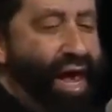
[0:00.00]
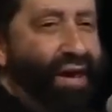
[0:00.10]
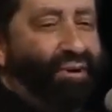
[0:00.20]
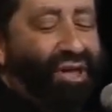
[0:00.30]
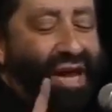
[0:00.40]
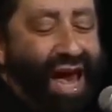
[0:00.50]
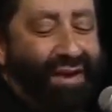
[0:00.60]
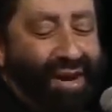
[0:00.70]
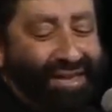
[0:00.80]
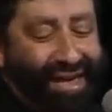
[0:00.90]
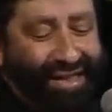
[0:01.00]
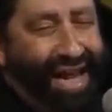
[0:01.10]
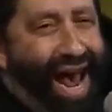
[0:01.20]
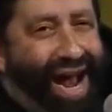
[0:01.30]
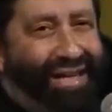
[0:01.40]
It was the enemy's
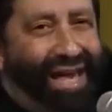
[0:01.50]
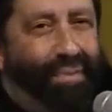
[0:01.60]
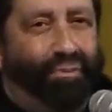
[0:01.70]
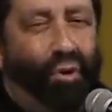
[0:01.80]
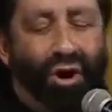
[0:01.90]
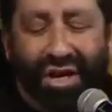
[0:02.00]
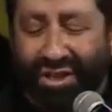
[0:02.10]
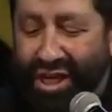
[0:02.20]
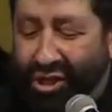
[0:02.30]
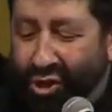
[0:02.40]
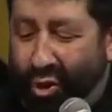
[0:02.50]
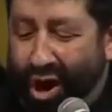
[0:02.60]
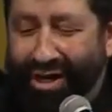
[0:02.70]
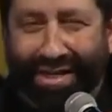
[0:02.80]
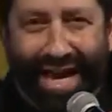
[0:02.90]
attack that brought us into
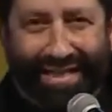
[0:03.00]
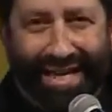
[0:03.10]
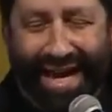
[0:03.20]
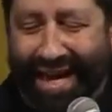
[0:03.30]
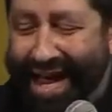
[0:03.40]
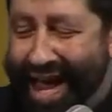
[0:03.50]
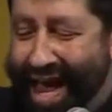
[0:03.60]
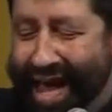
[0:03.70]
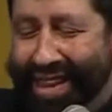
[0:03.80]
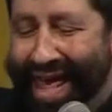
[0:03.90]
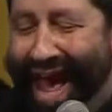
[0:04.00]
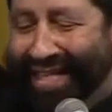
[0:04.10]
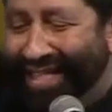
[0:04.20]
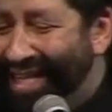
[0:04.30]
our destiny. And that's